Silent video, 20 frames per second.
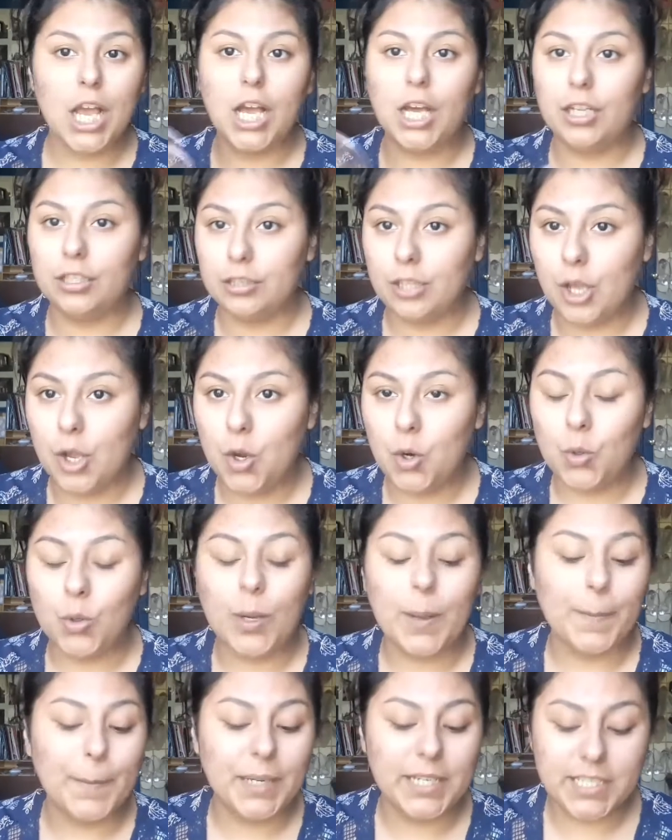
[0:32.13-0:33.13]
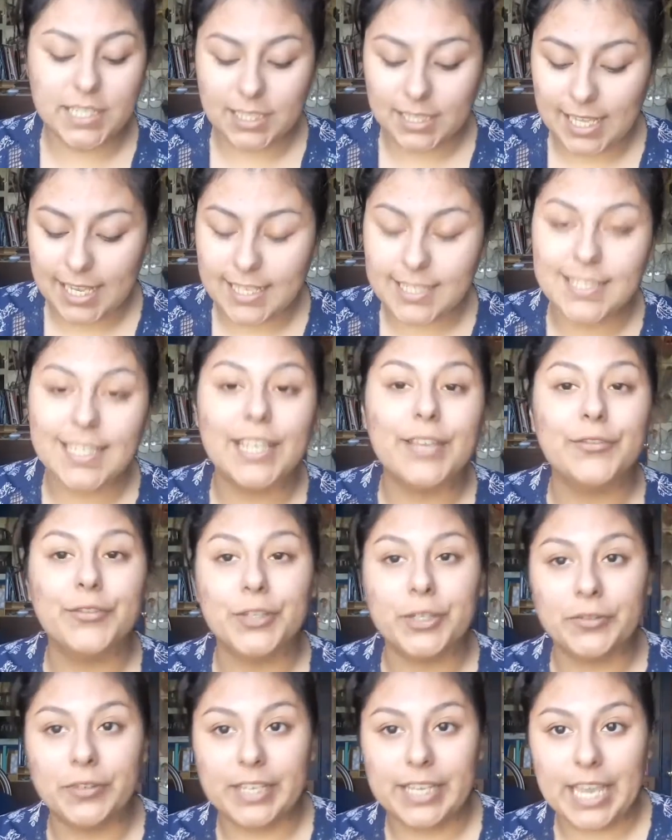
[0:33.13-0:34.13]
alone, much less in
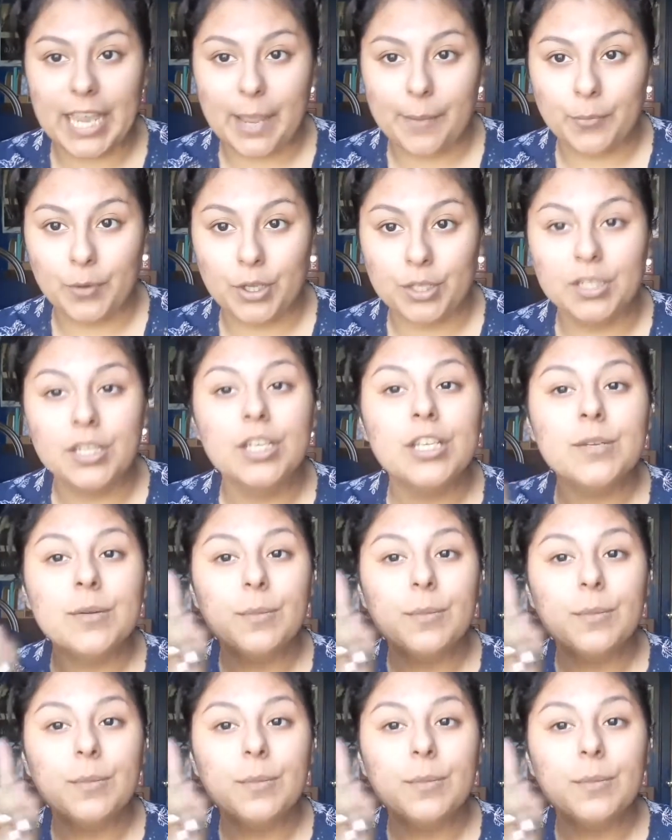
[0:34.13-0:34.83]
front of a camera.